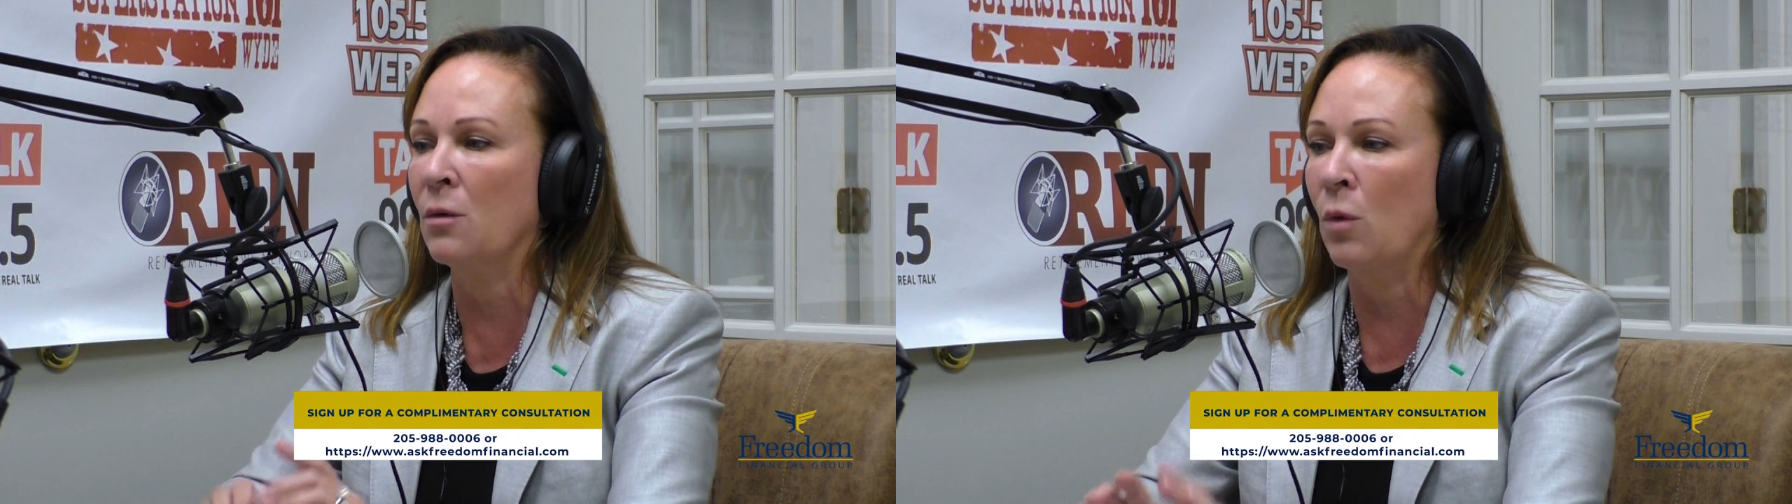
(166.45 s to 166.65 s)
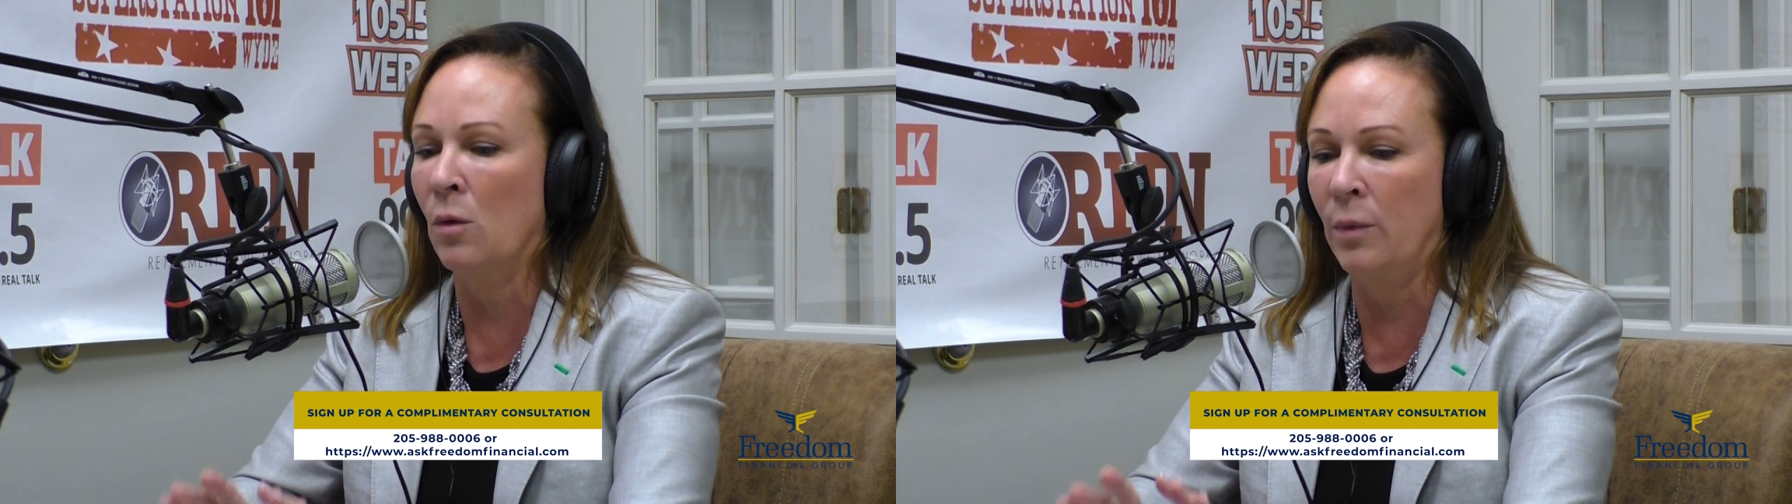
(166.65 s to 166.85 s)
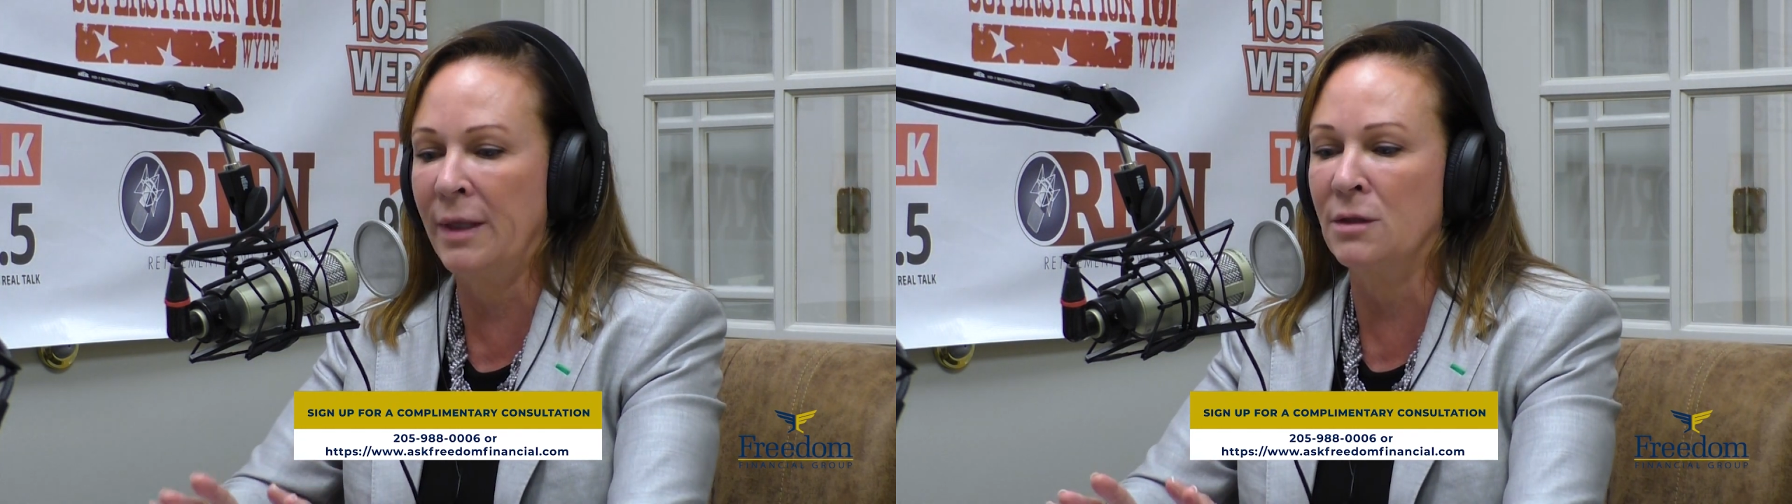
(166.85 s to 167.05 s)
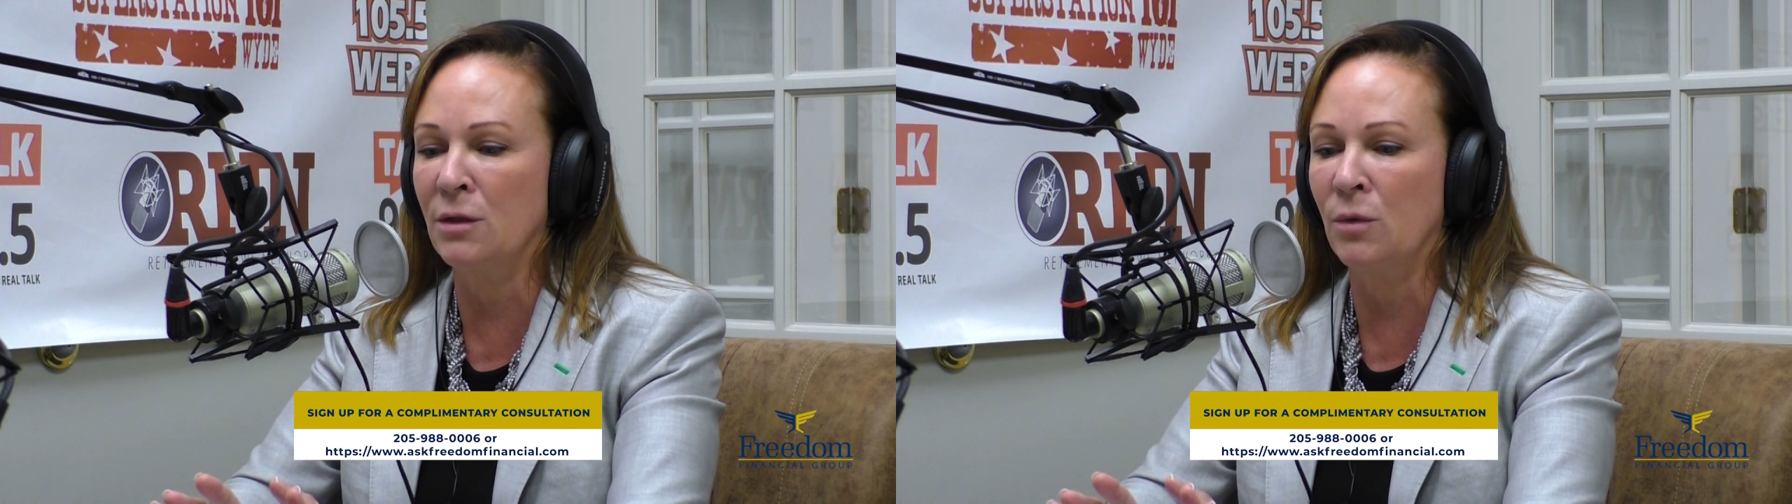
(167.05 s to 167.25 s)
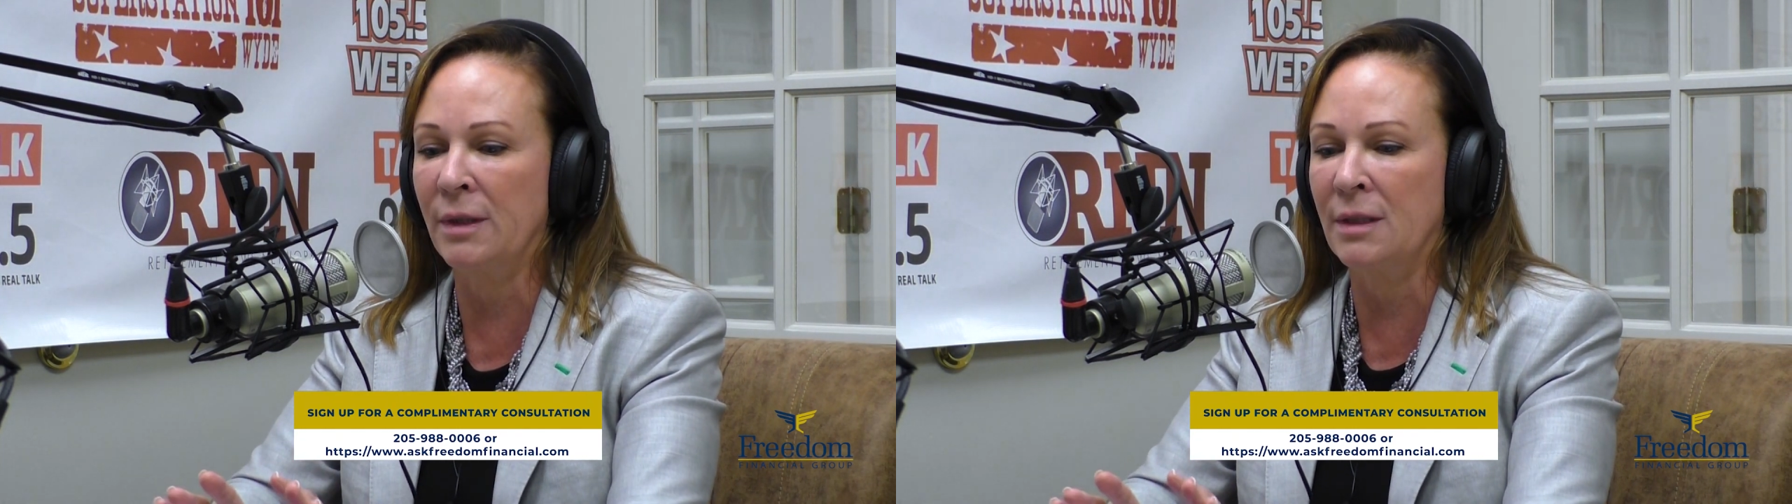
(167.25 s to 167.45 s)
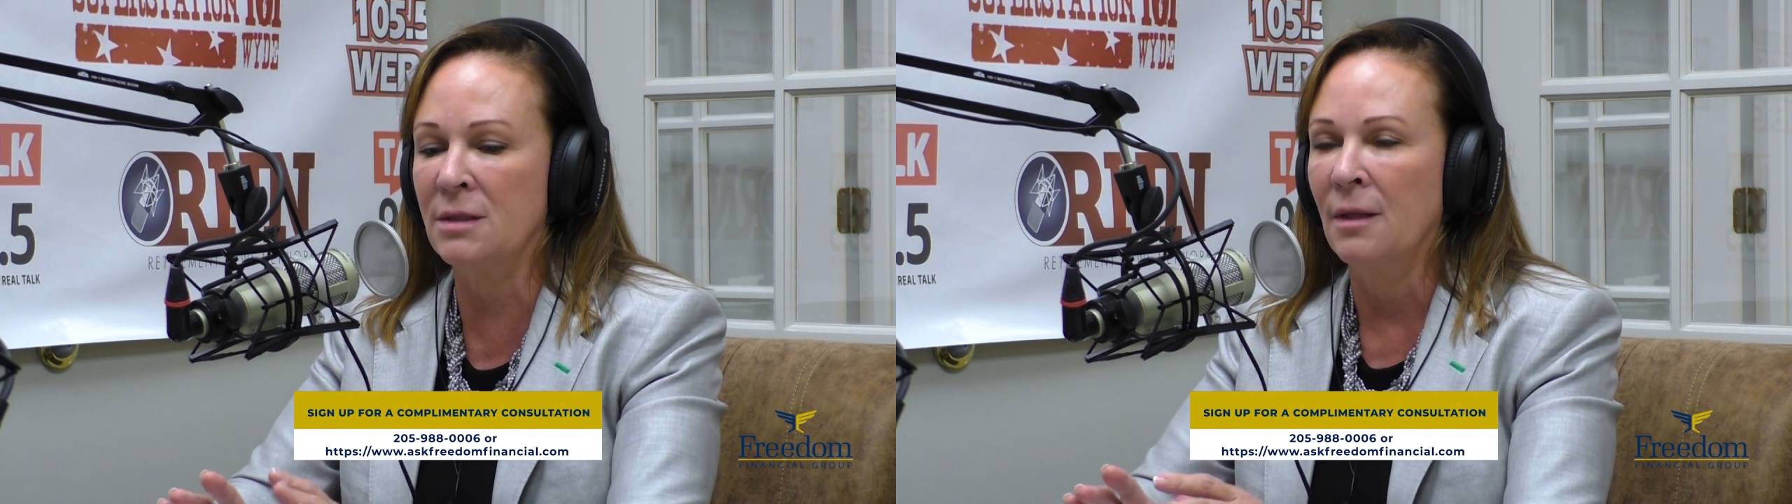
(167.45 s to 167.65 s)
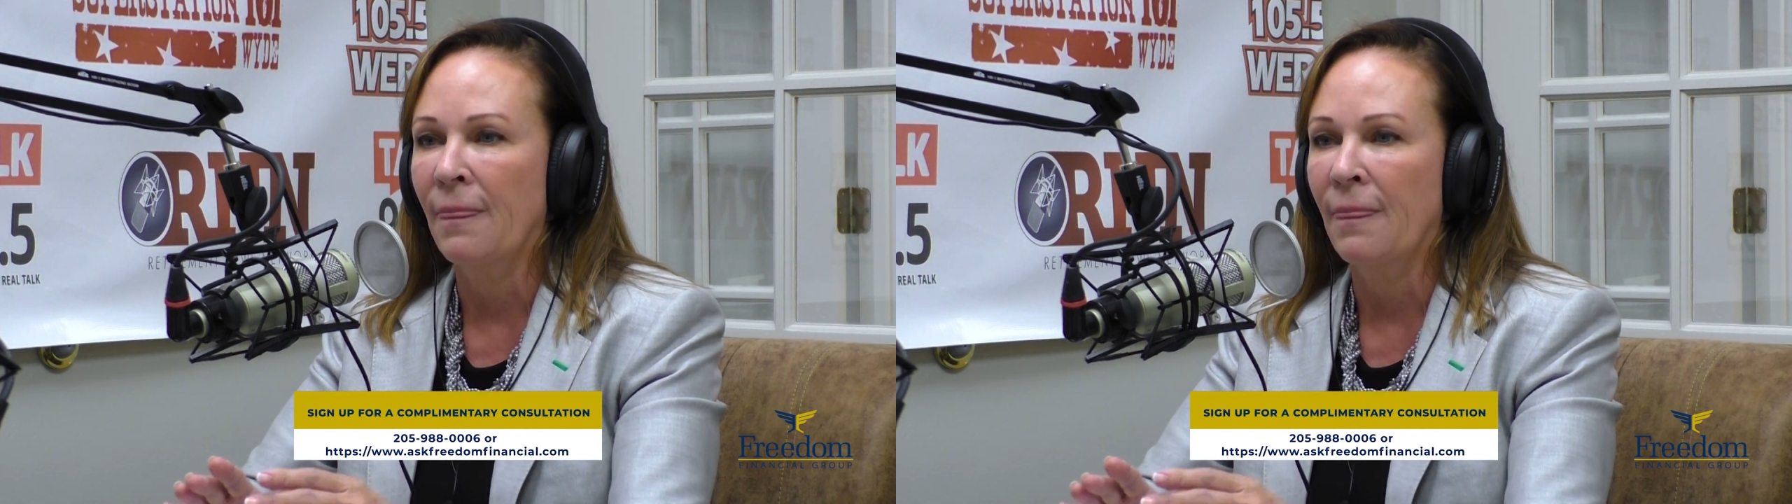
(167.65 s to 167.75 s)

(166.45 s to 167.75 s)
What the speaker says: what we do is